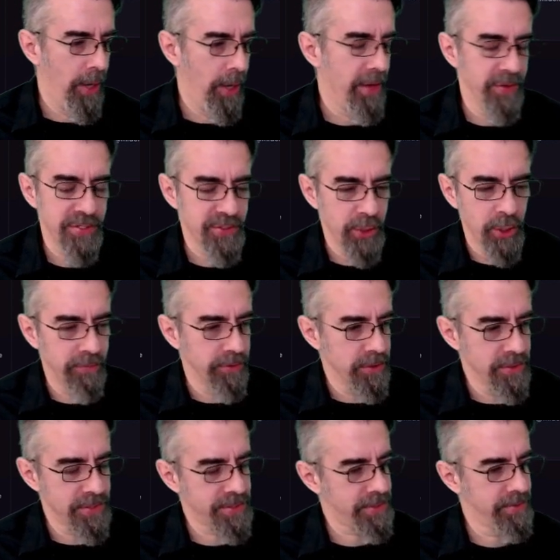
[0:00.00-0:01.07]
the
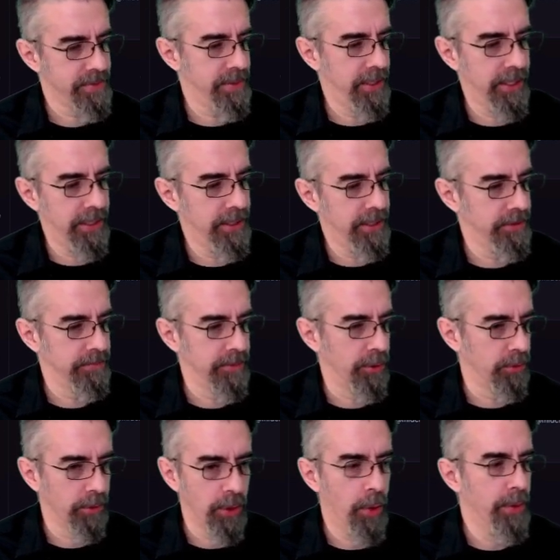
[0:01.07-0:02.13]
servers are
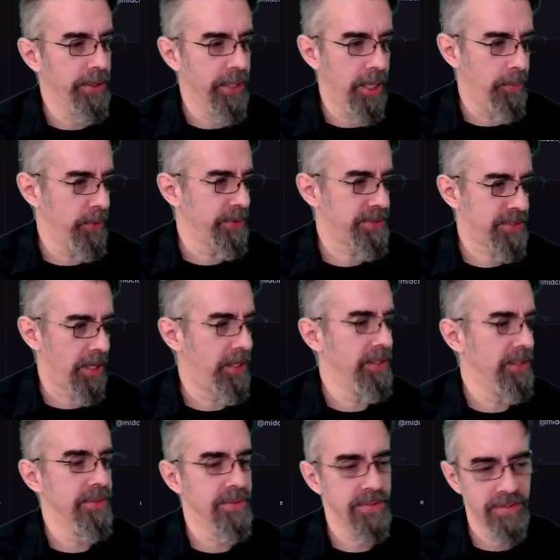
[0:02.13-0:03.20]
loaded up with
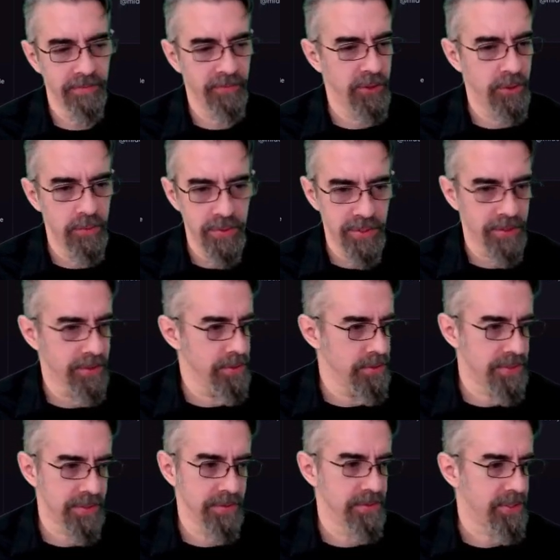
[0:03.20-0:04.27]
tons of
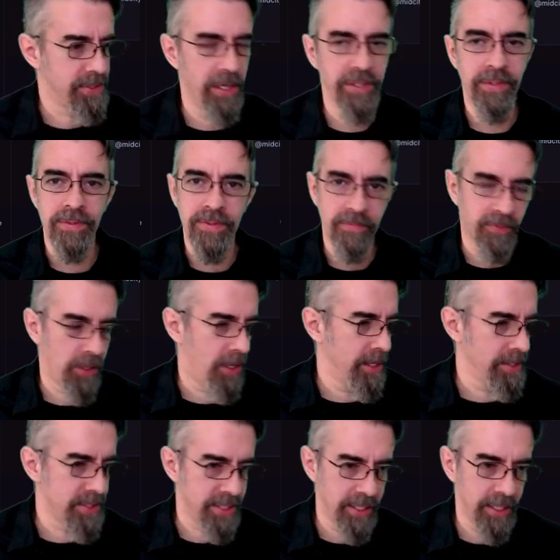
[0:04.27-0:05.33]
users and tons of
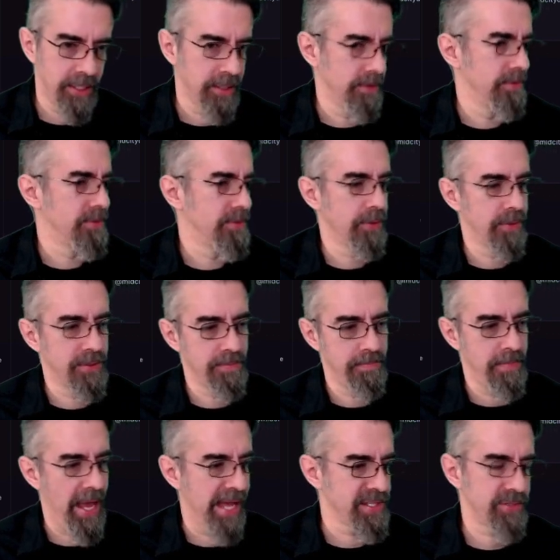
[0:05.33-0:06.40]
content, and so there's
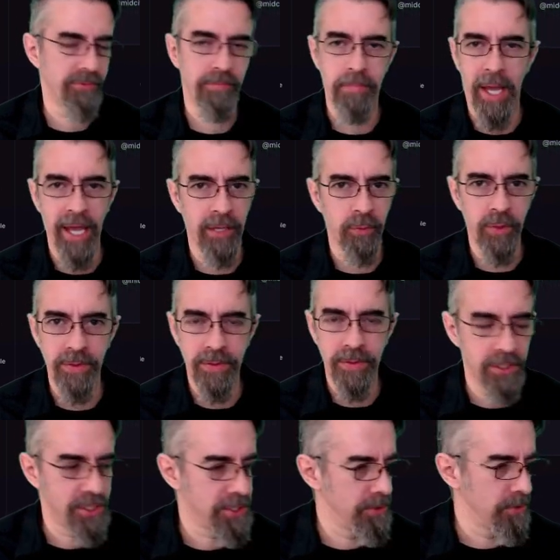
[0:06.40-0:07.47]
massive bandwidth
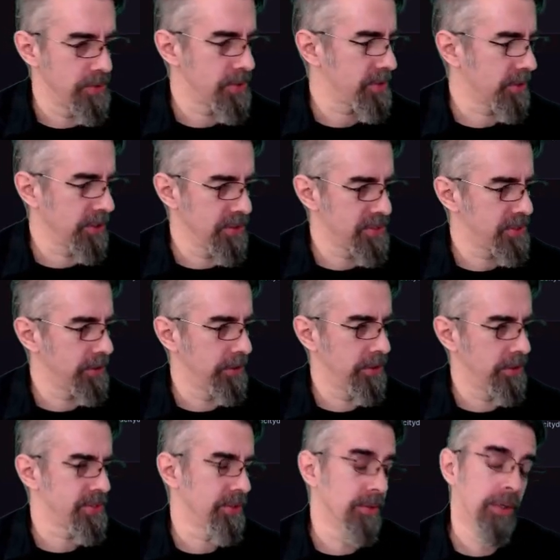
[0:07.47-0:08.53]
issues to consider.
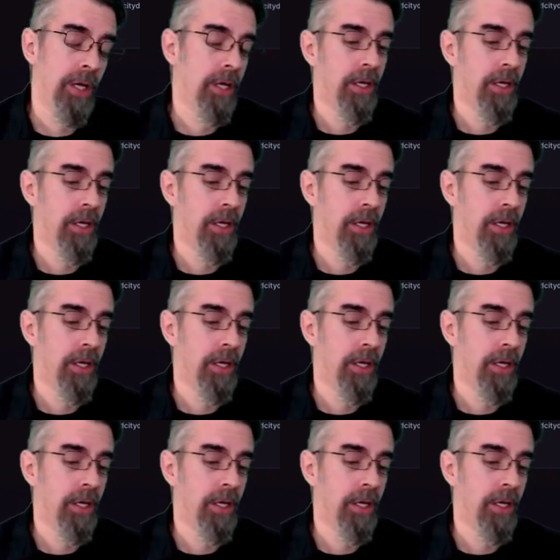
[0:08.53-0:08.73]
So